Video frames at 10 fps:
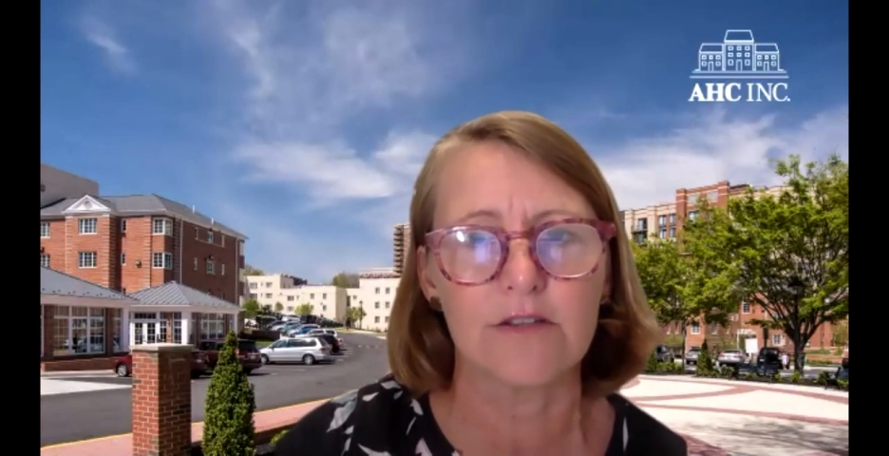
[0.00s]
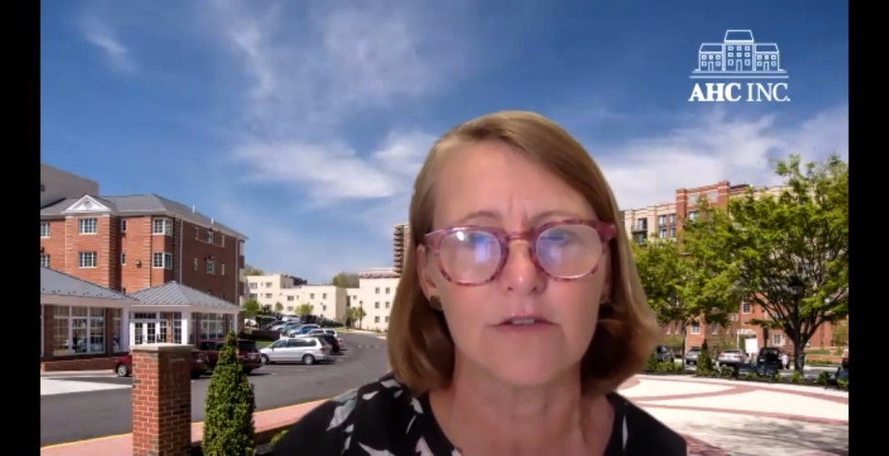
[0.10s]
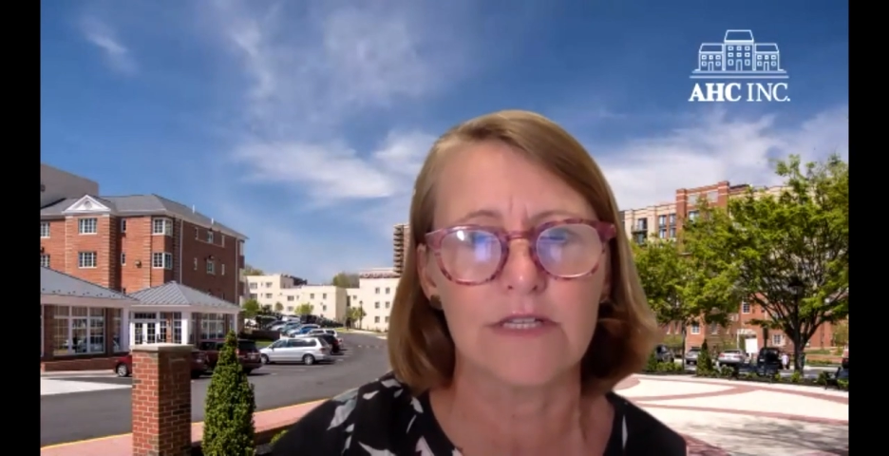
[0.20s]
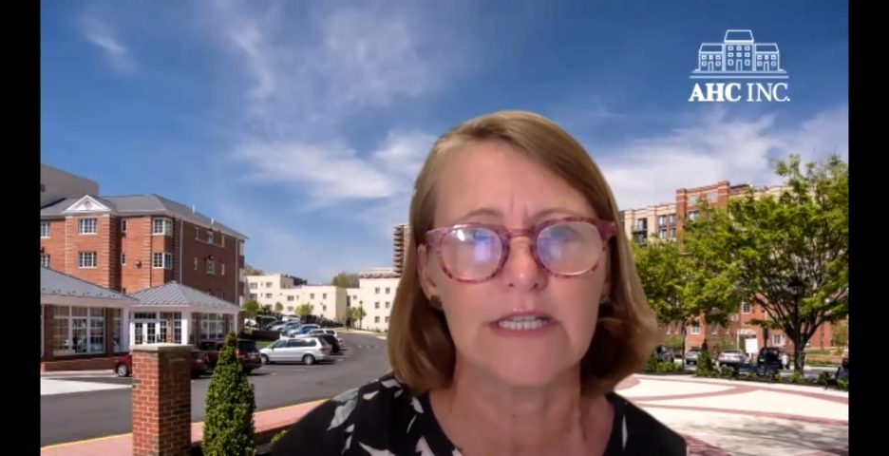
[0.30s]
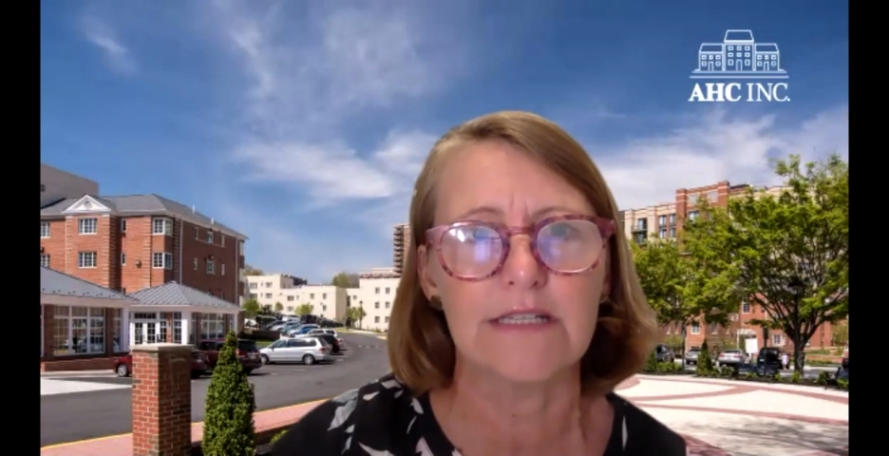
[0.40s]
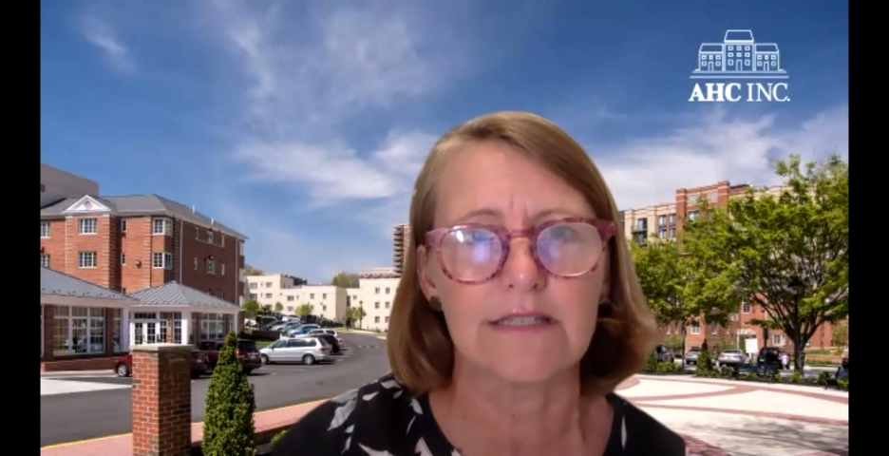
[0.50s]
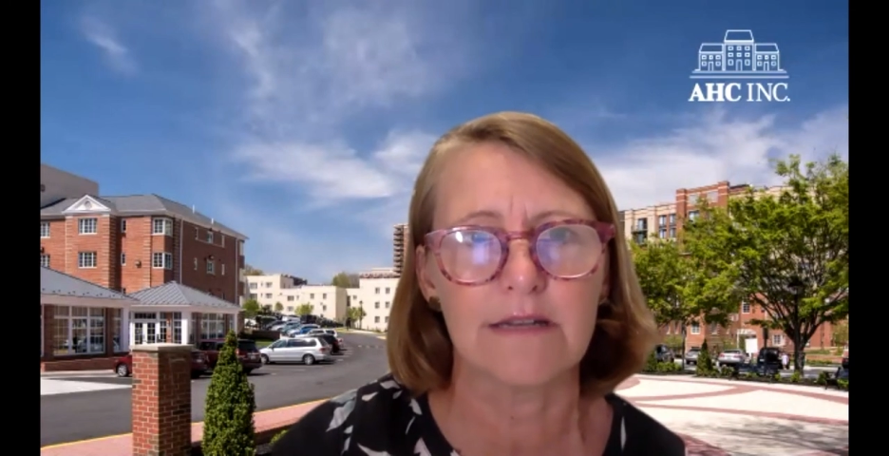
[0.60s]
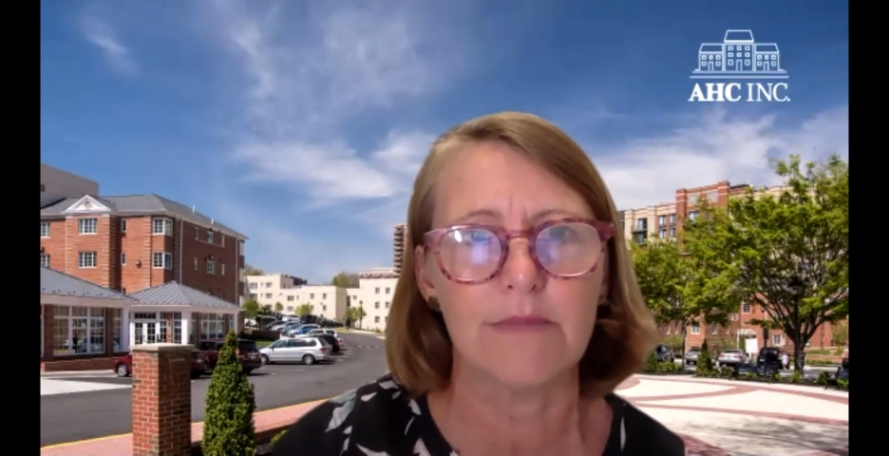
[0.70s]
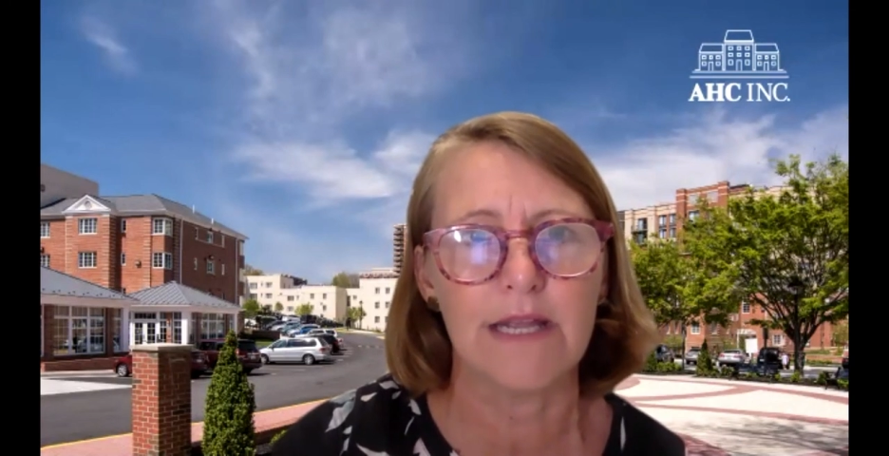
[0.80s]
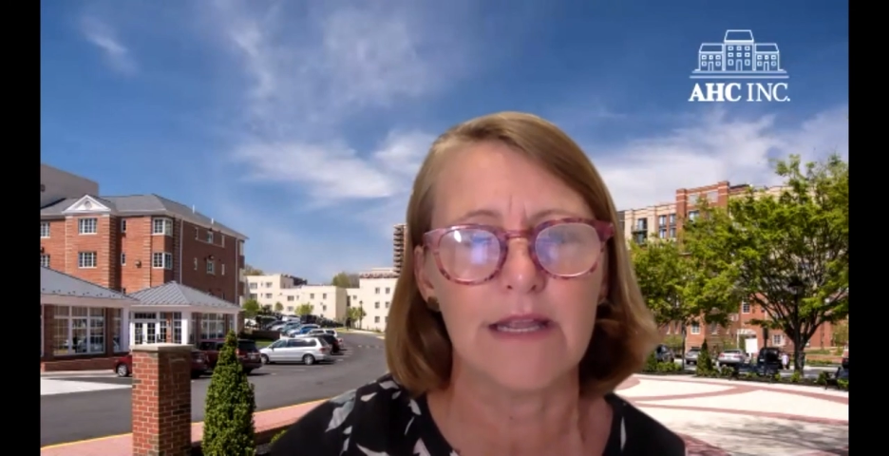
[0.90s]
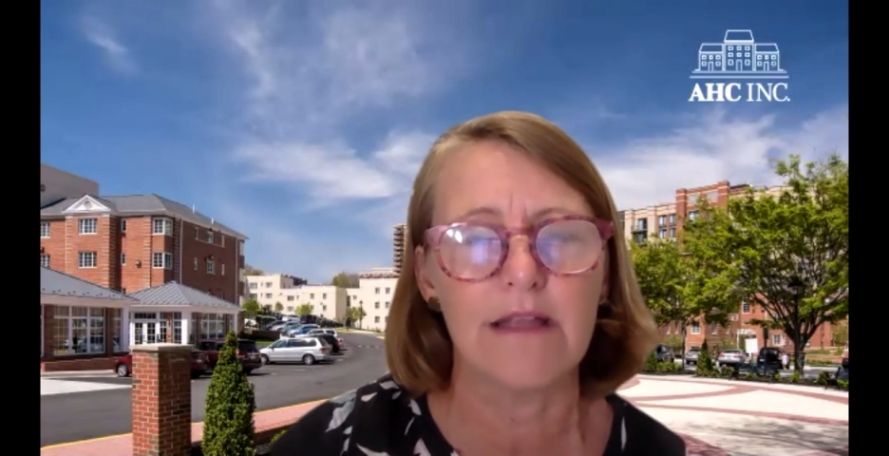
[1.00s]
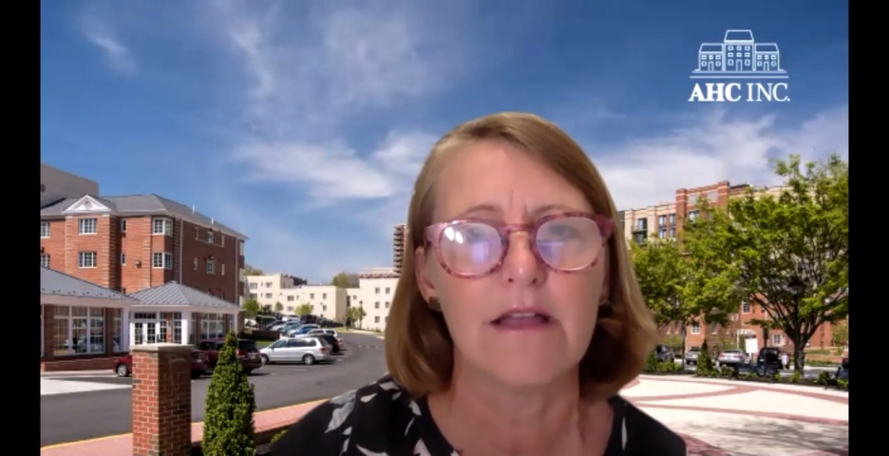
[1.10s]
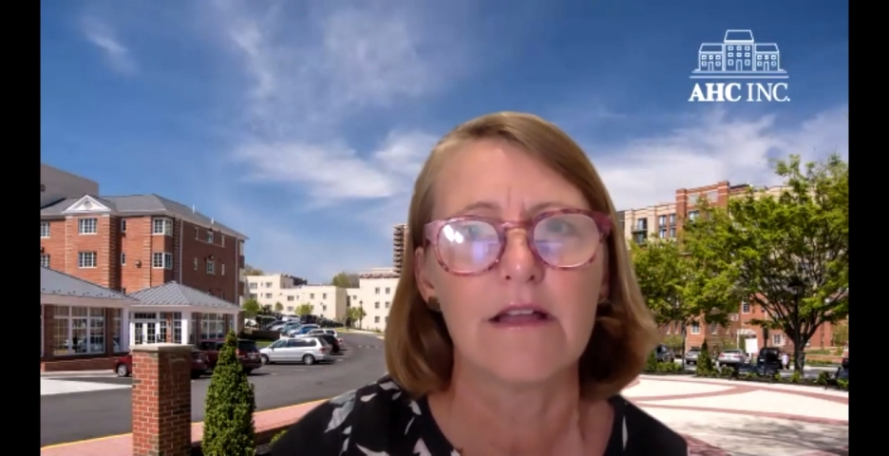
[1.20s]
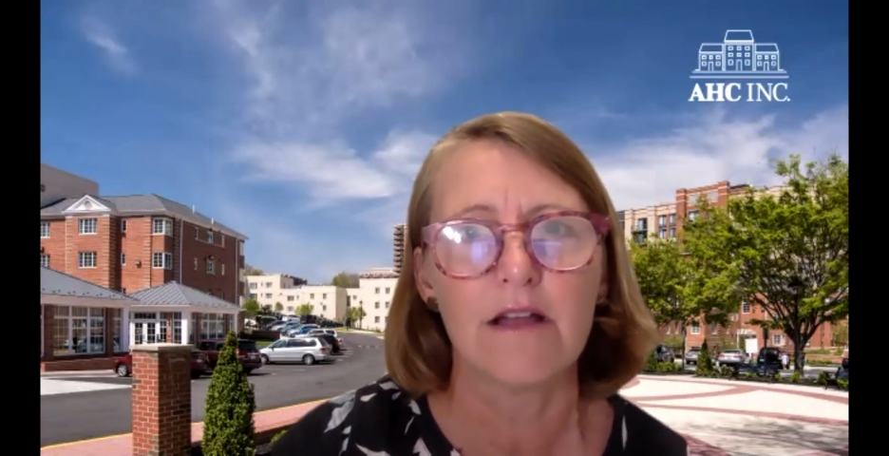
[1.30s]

So you'll need to send me